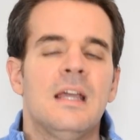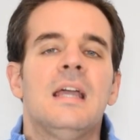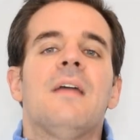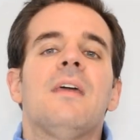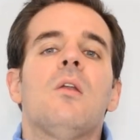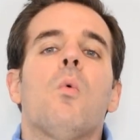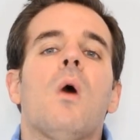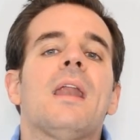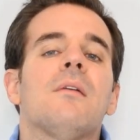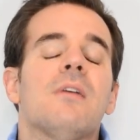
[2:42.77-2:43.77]
and then
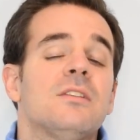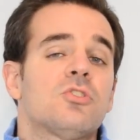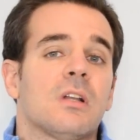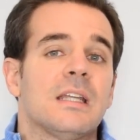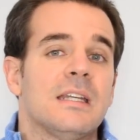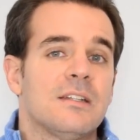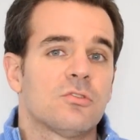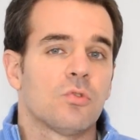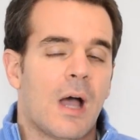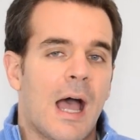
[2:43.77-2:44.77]
what eventually needs
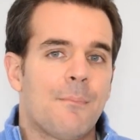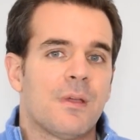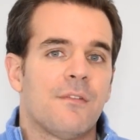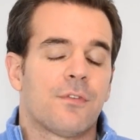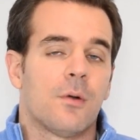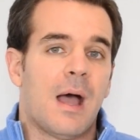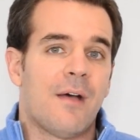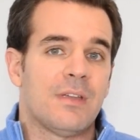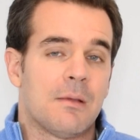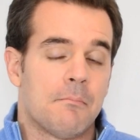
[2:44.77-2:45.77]
to happen from
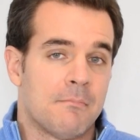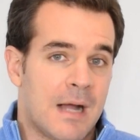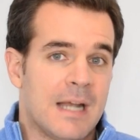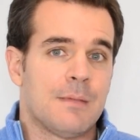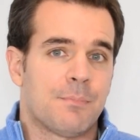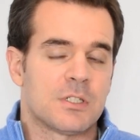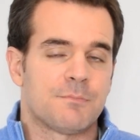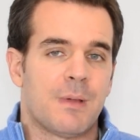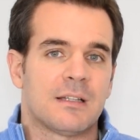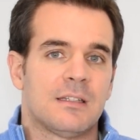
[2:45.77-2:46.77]
having money
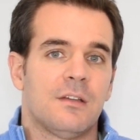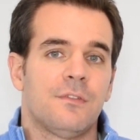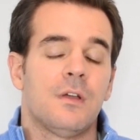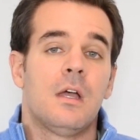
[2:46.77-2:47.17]
perspective